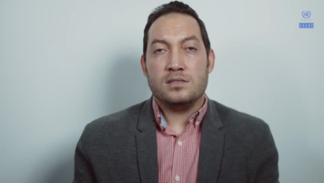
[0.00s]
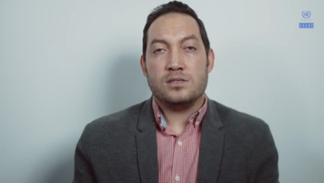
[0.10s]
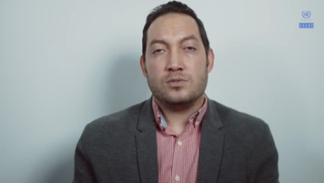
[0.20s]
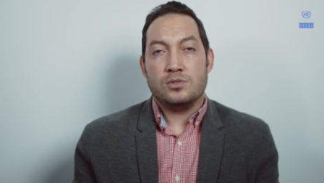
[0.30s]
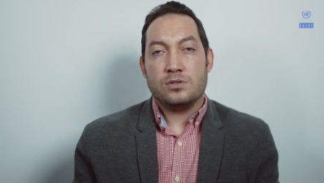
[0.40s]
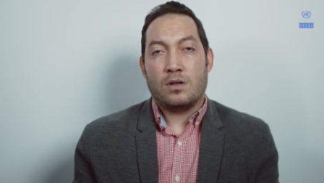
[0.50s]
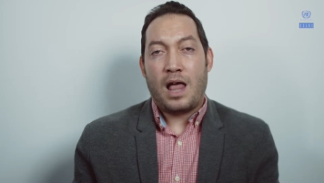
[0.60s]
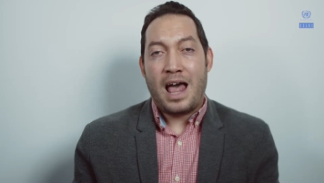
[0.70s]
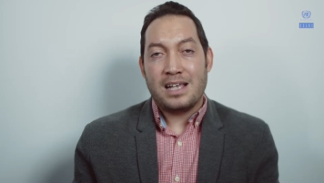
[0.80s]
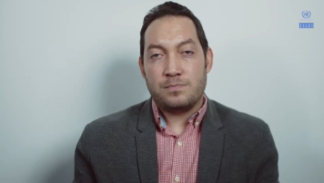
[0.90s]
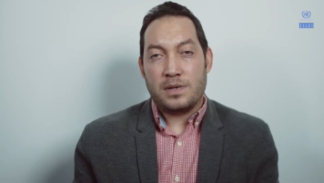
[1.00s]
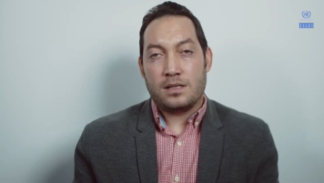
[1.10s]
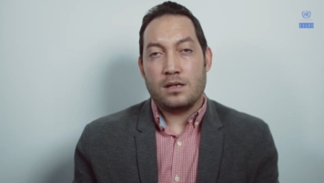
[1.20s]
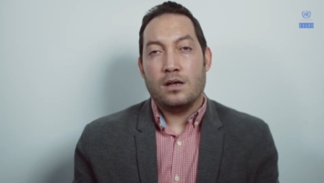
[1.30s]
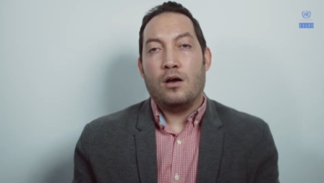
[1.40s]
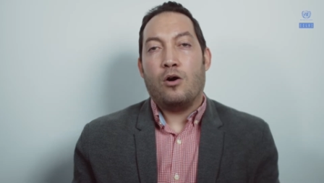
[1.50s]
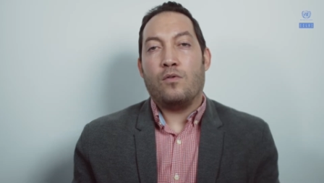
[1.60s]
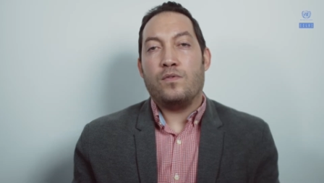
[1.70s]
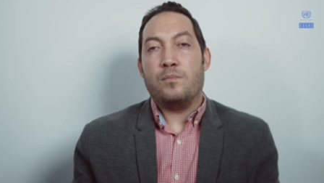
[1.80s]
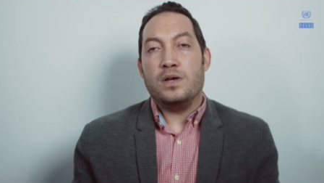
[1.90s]
institutional aspects
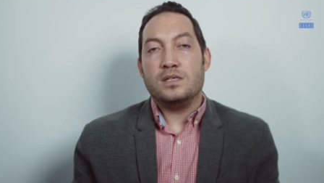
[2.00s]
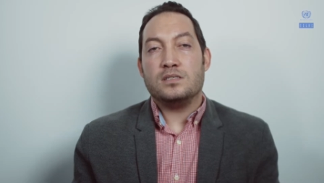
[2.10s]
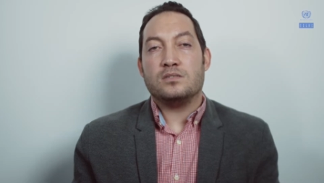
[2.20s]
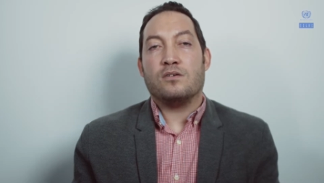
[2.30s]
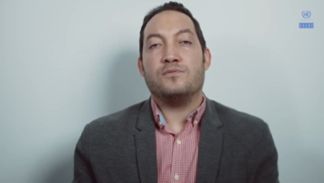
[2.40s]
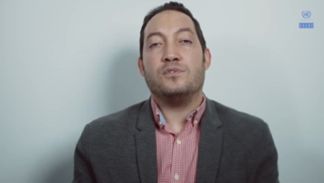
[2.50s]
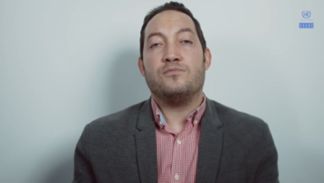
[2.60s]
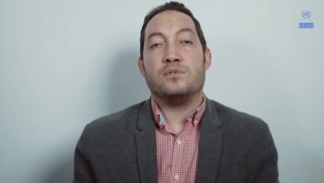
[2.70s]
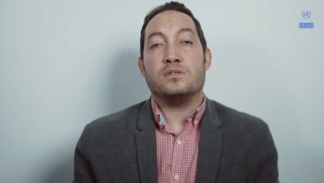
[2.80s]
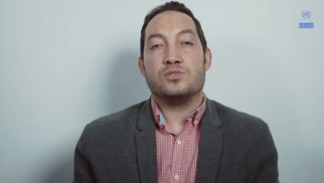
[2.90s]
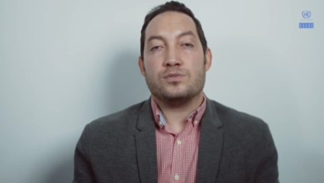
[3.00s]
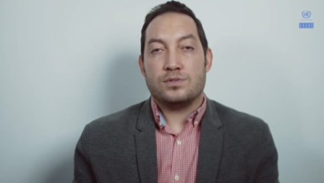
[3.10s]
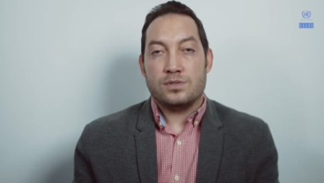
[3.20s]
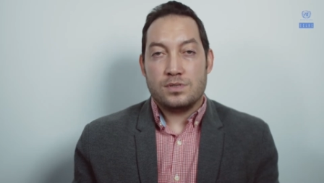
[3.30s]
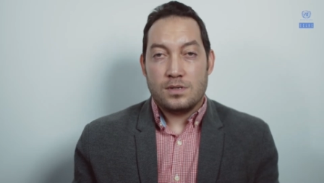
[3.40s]
on the basis of different sources,